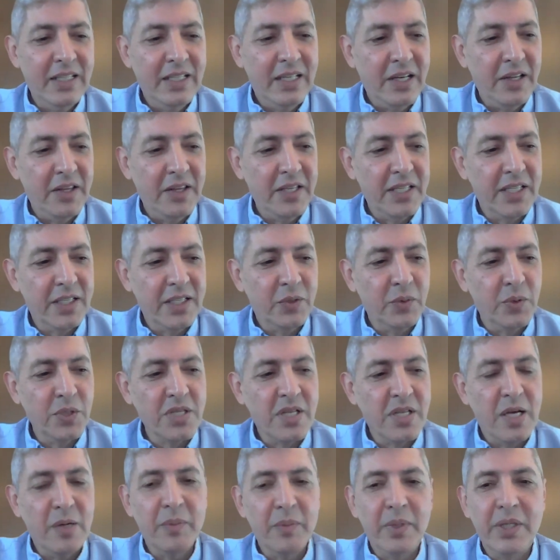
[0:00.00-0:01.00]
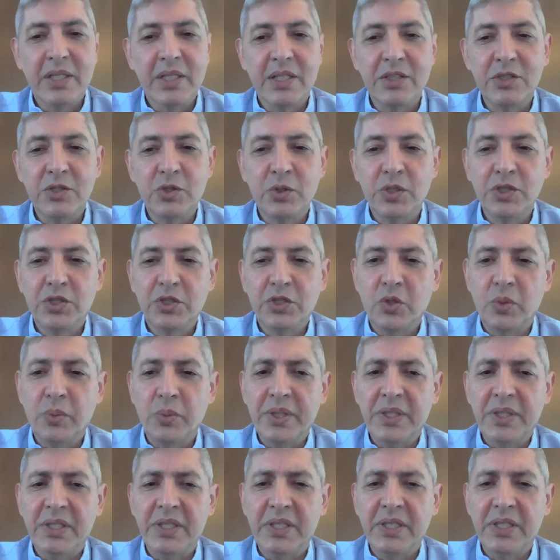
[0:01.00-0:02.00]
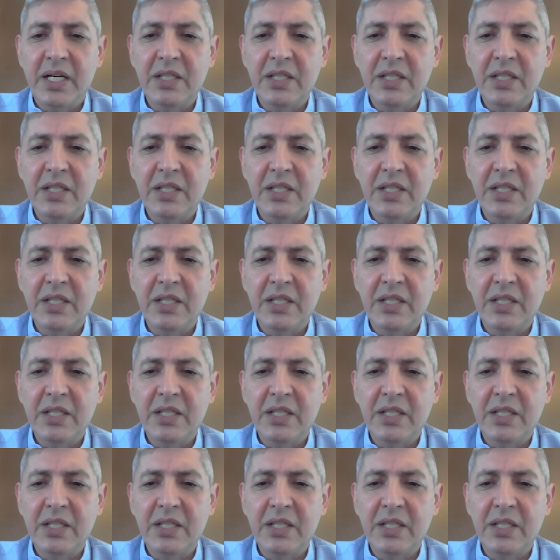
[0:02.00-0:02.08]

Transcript: I think it was the American Jewish Committee.